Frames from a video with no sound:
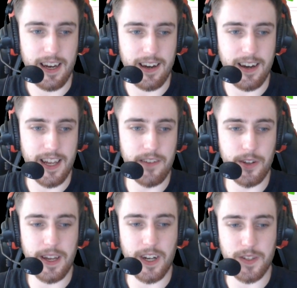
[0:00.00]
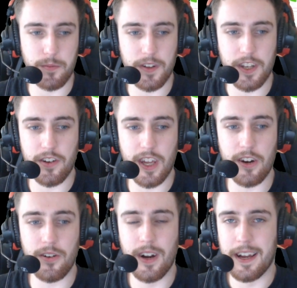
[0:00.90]
Even though he costs more than
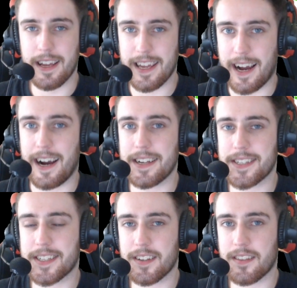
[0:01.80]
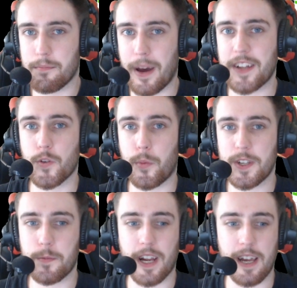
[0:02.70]
Yukio, he has better
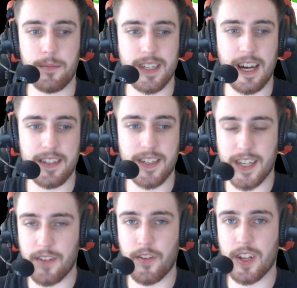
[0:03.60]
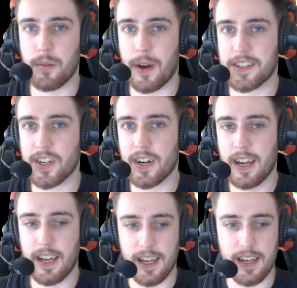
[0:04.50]
points per game stats, significantly better
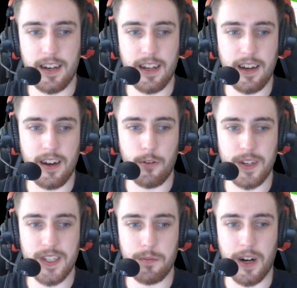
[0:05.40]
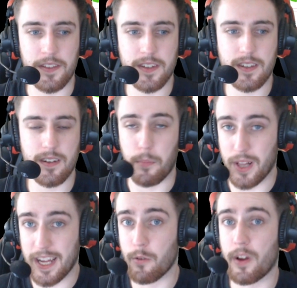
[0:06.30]
in recent months,
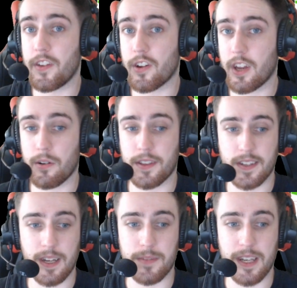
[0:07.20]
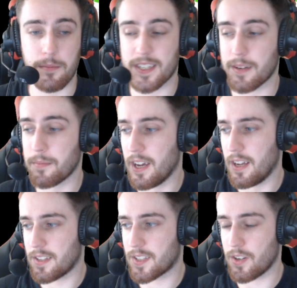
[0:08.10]
playing with Yukio on the same team as him.
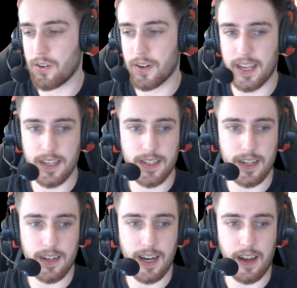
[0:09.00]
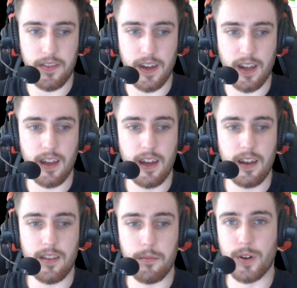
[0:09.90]
So he's, I think,
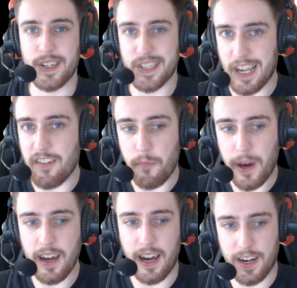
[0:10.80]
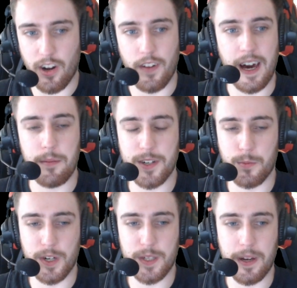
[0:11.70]
the more safe bet and not that much
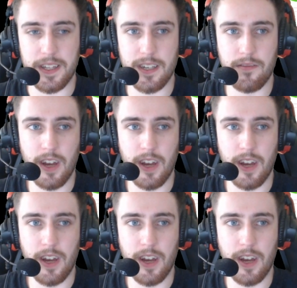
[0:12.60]
more expensive.